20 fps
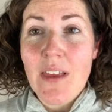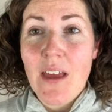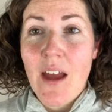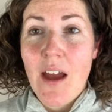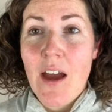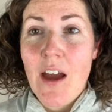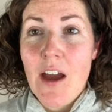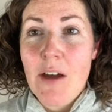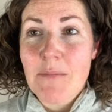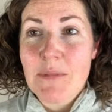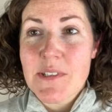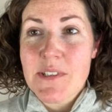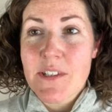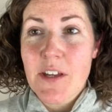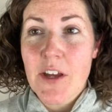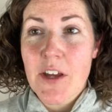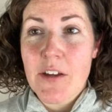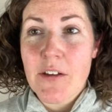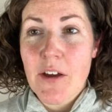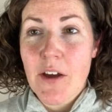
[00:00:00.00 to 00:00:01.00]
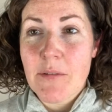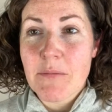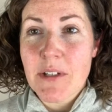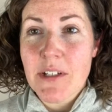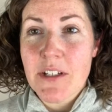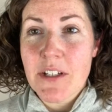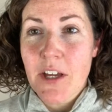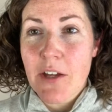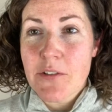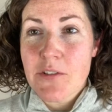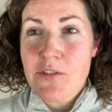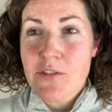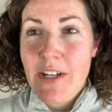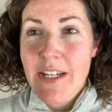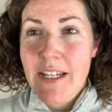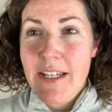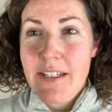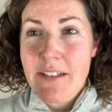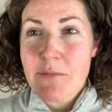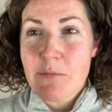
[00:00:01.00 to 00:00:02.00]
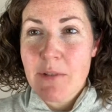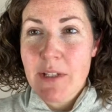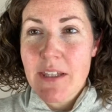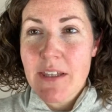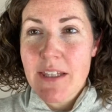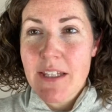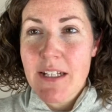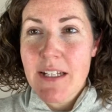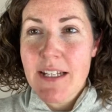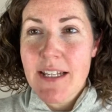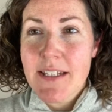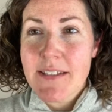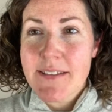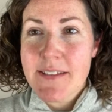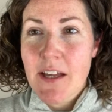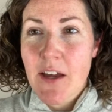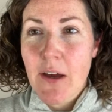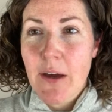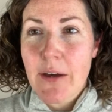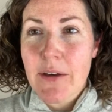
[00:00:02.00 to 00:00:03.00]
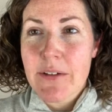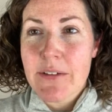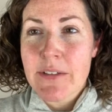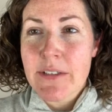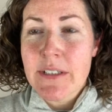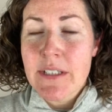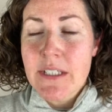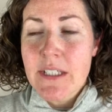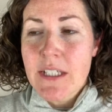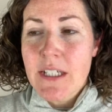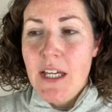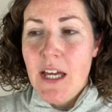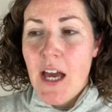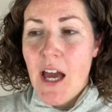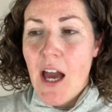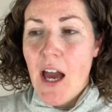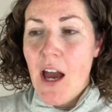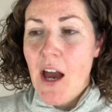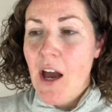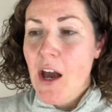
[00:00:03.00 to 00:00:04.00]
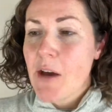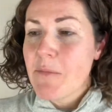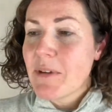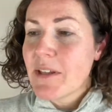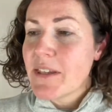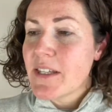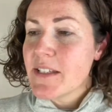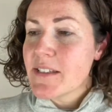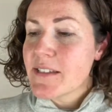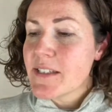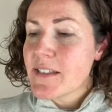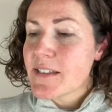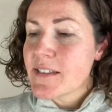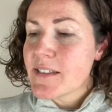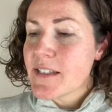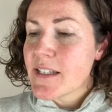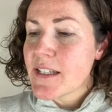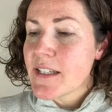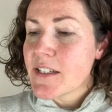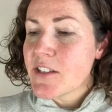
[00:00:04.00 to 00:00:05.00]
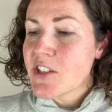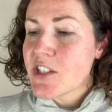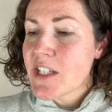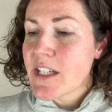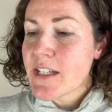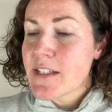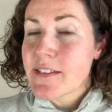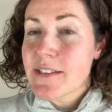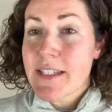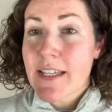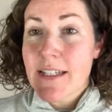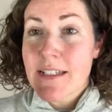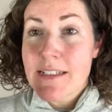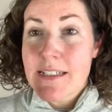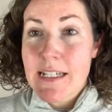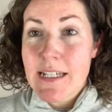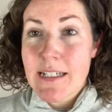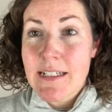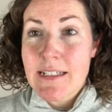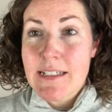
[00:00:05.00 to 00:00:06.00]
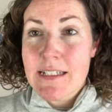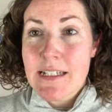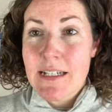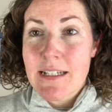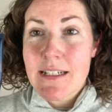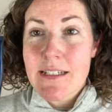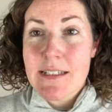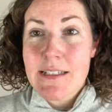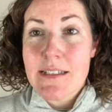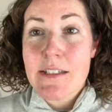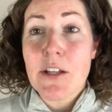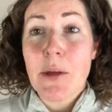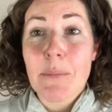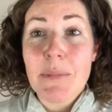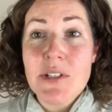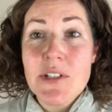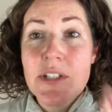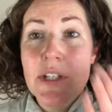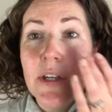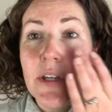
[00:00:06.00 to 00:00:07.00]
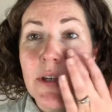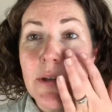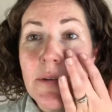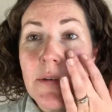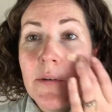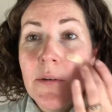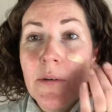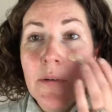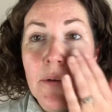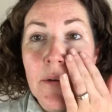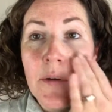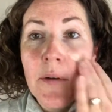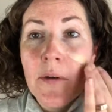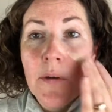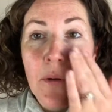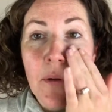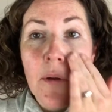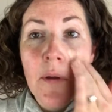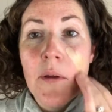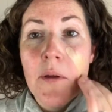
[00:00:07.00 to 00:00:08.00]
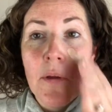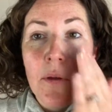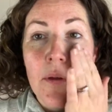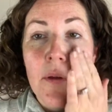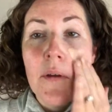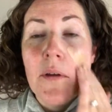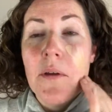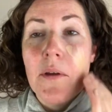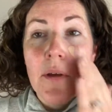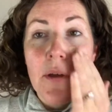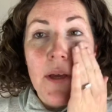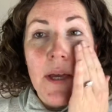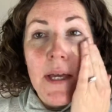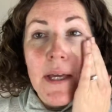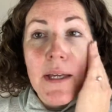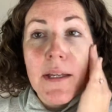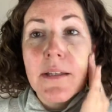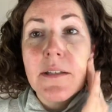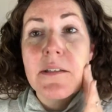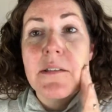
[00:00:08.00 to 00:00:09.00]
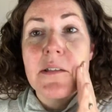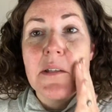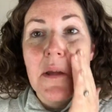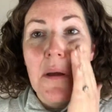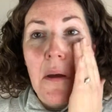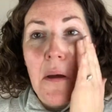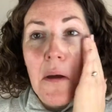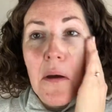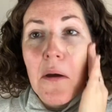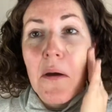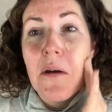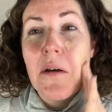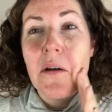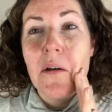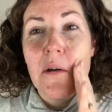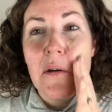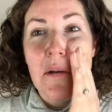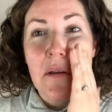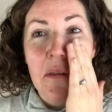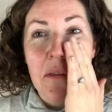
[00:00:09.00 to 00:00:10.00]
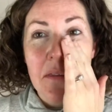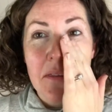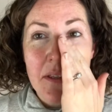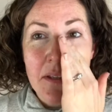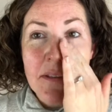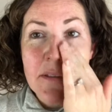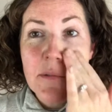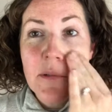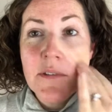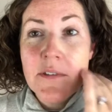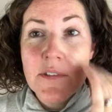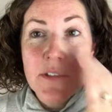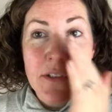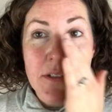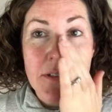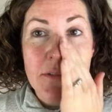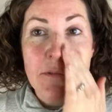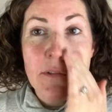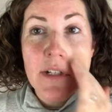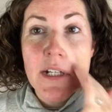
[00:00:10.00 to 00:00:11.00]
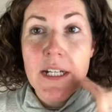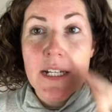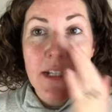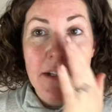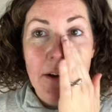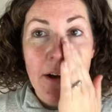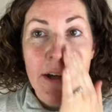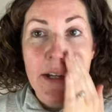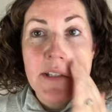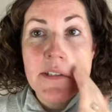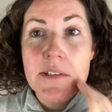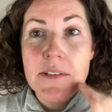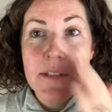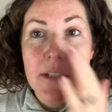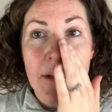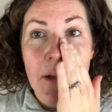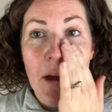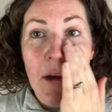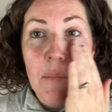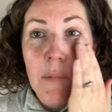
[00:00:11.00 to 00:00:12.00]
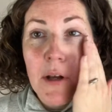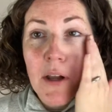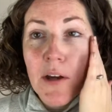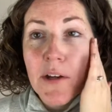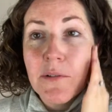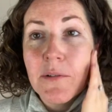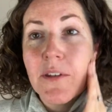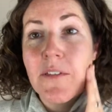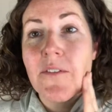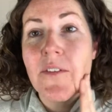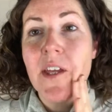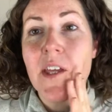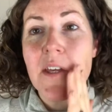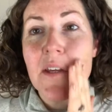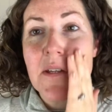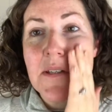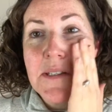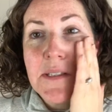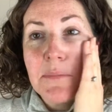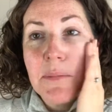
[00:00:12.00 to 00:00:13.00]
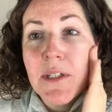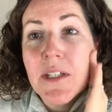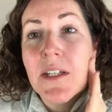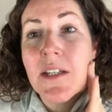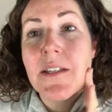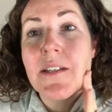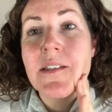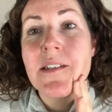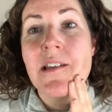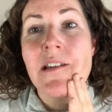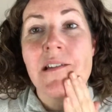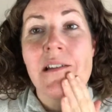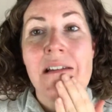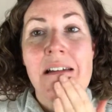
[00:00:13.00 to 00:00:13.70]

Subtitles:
so I'm going to go straight in with the Liz Earle, and this is the Sheer Skin Tint and it's number 2, and this one's just really nice applied with fingers because